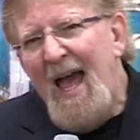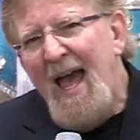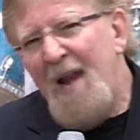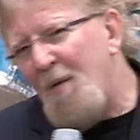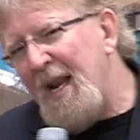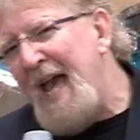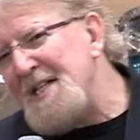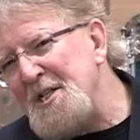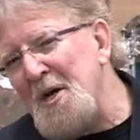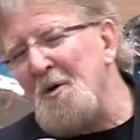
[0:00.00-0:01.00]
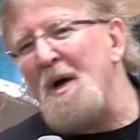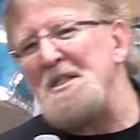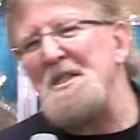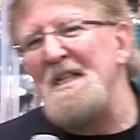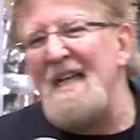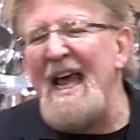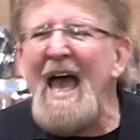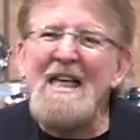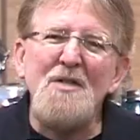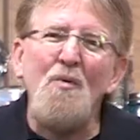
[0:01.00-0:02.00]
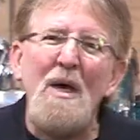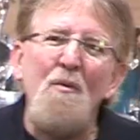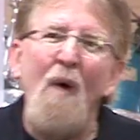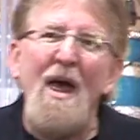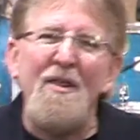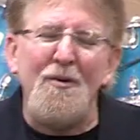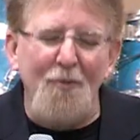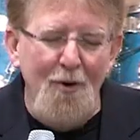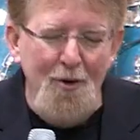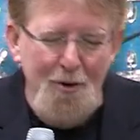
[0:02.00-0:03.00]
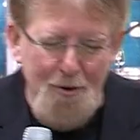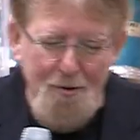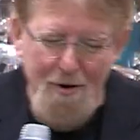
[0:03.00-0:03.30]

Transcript: I want to ask you a question today. As we went through